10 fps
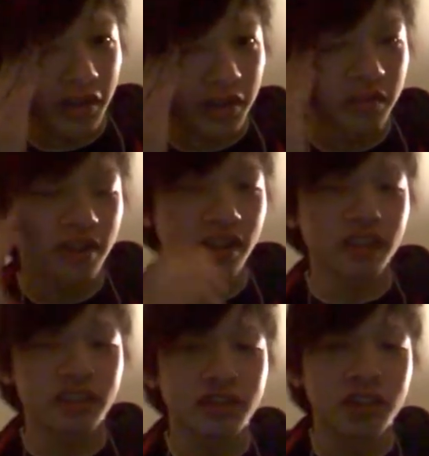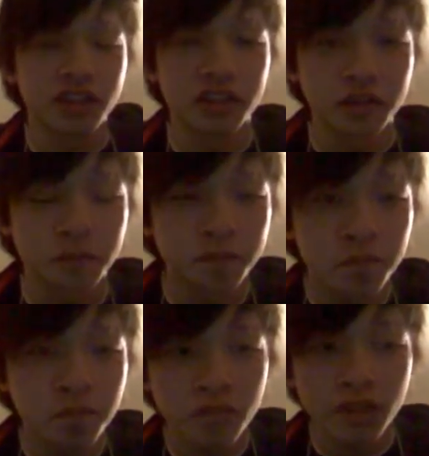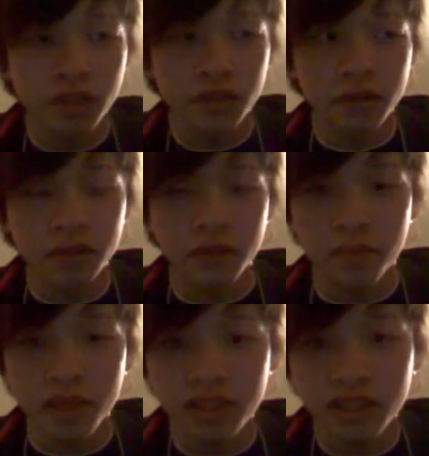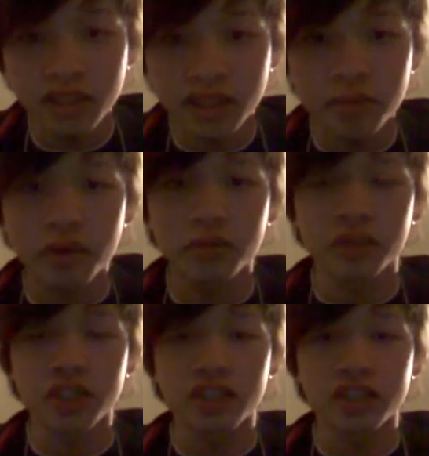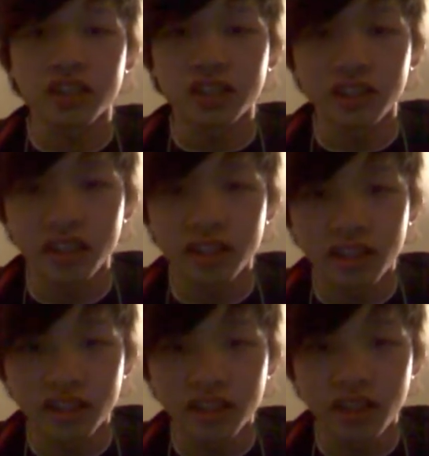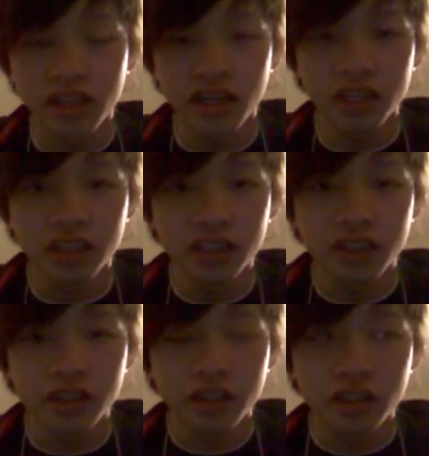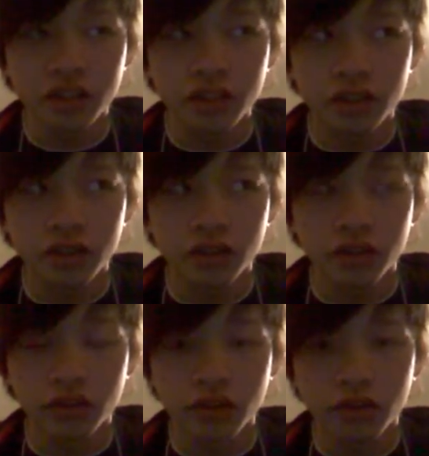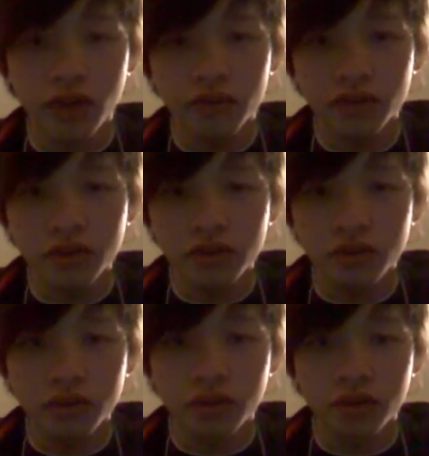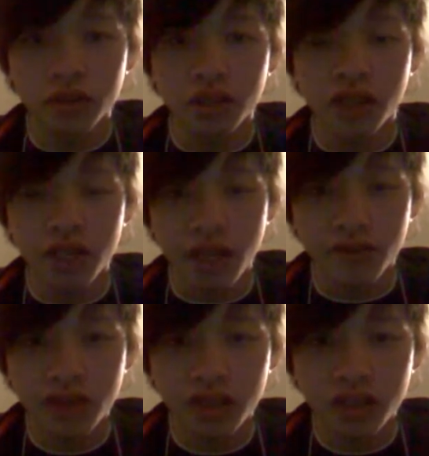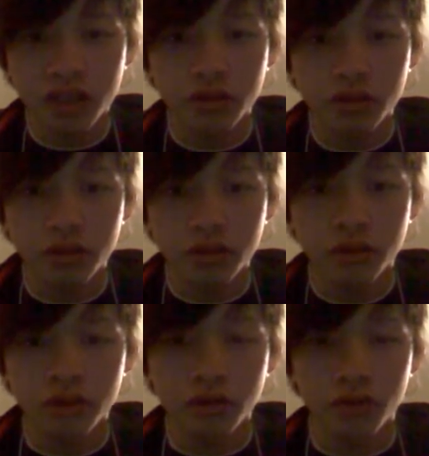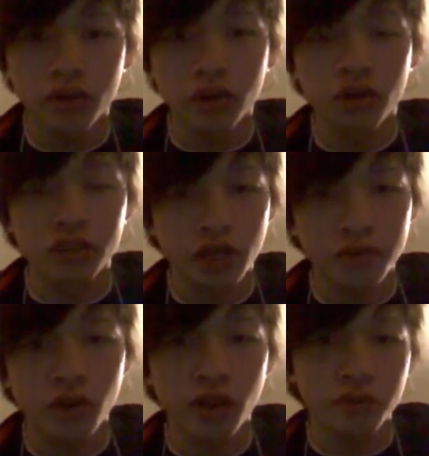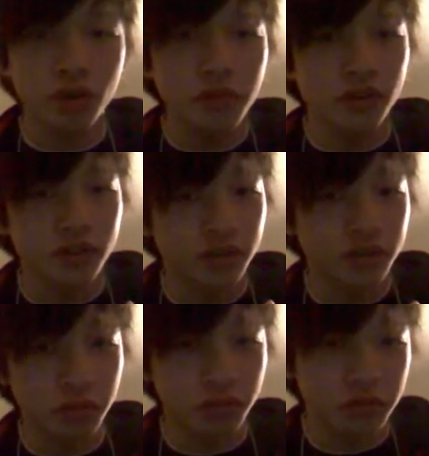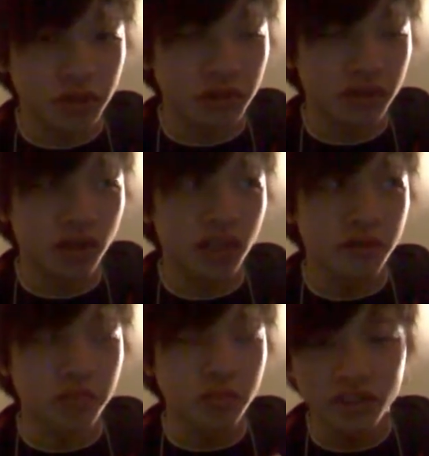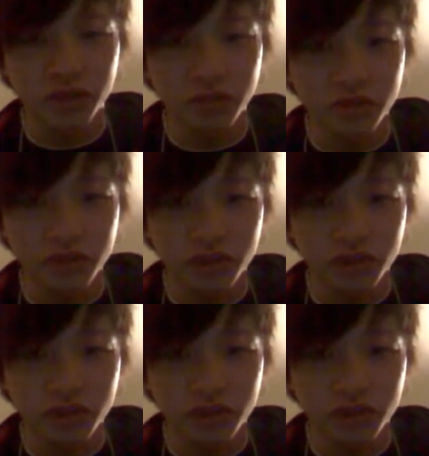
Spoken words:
I'm not gonna be thinking straight. The basic thing about rotations is that you have to hit everything on timing. Okay, I'm talking about doubles, by the way, and mixed doubles.